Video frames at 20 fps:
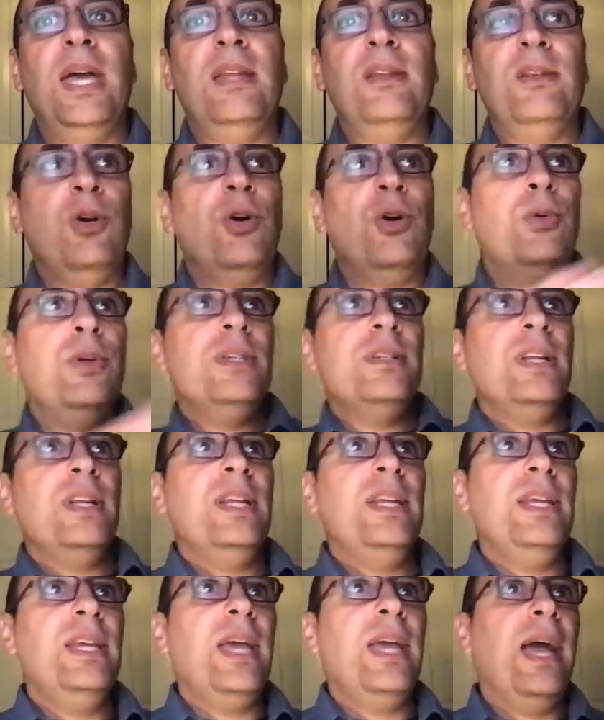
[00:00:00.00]
that
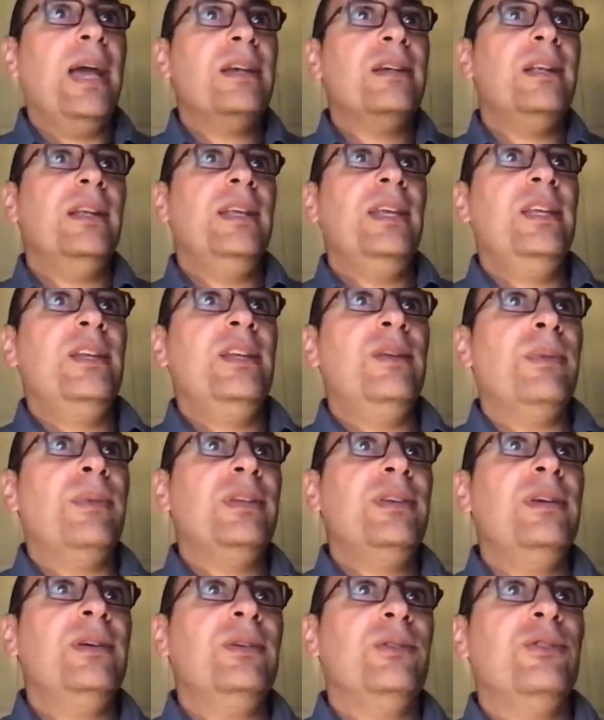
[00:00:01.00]
originally actually
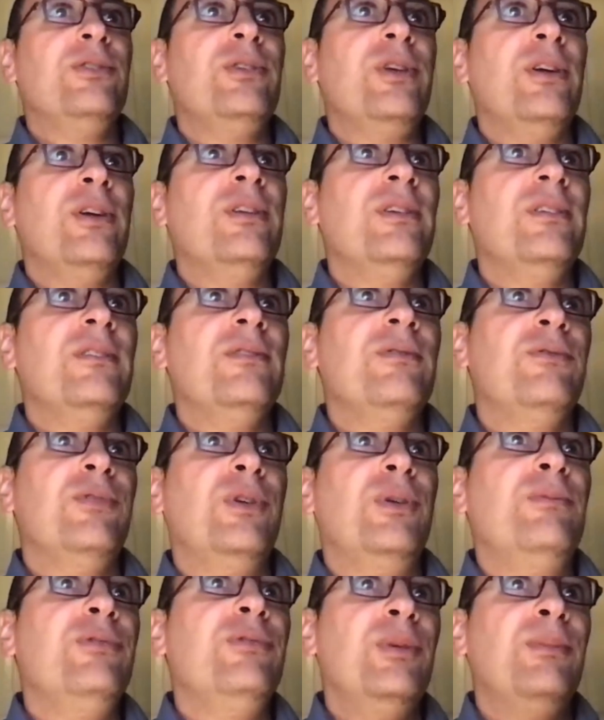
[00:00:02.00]
the material started
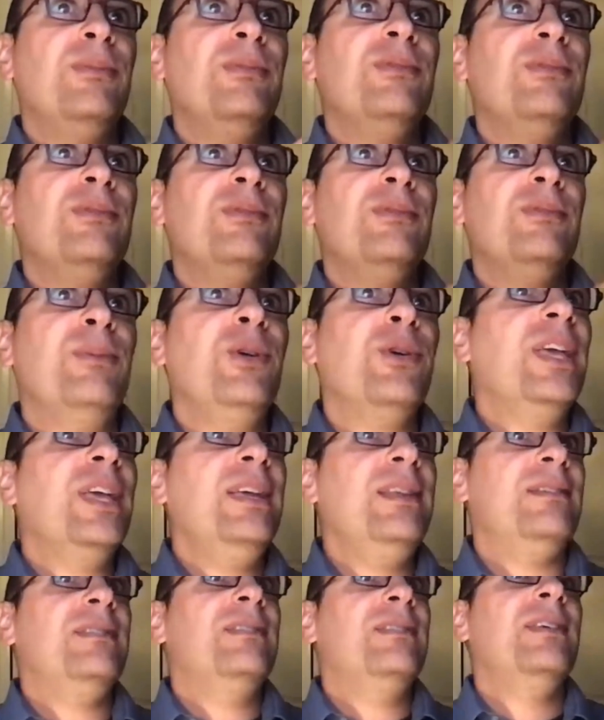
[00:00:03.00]
from, from, from
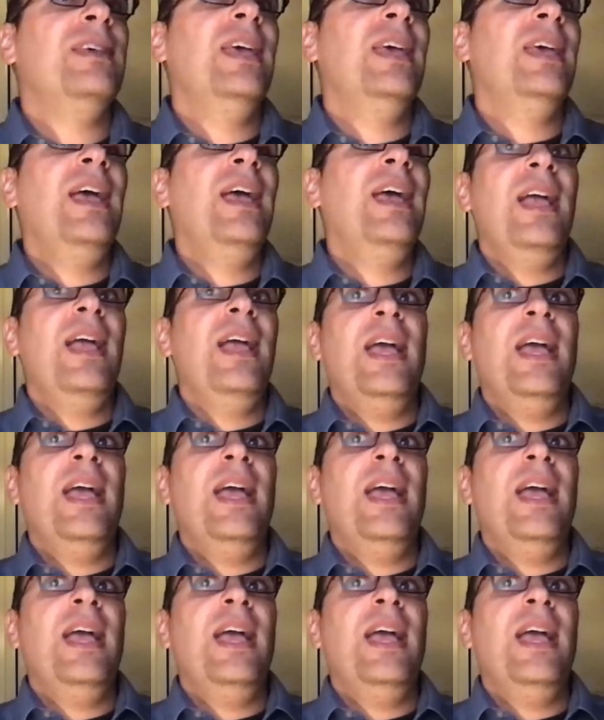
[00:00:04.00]
your kids.